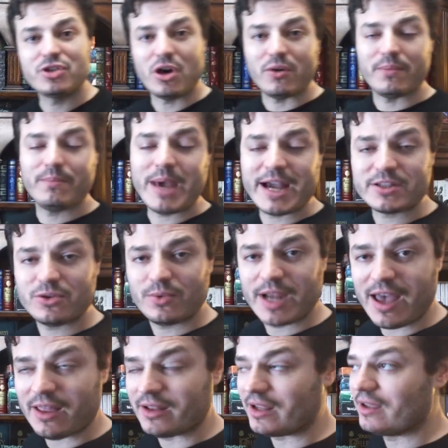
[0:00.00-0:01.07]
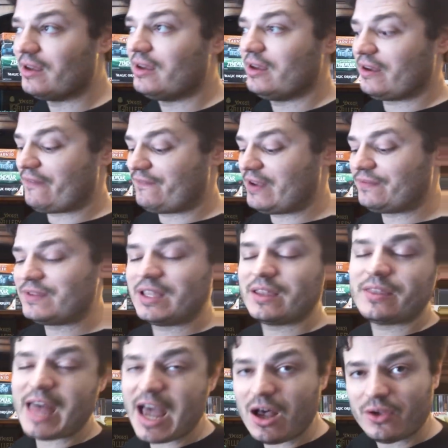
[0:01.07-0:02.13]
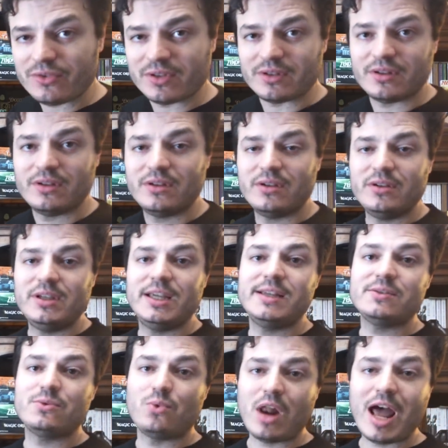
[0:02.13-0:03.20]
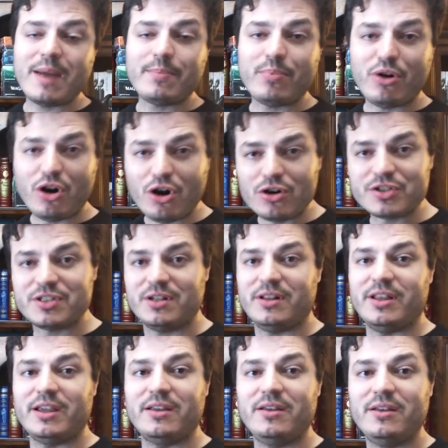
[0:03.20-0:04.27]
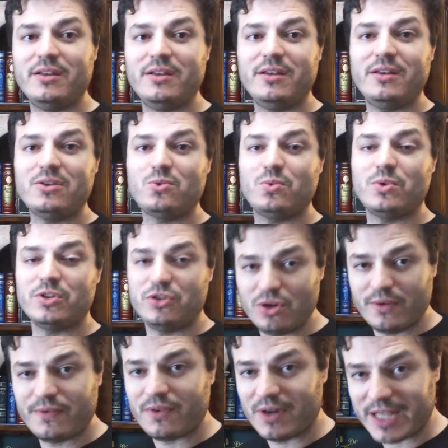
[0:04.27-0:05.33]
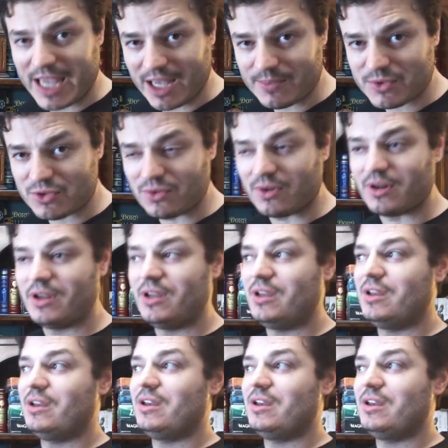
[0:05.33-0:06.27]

So, back to reality. $50,000 is what I personally would do for a game store.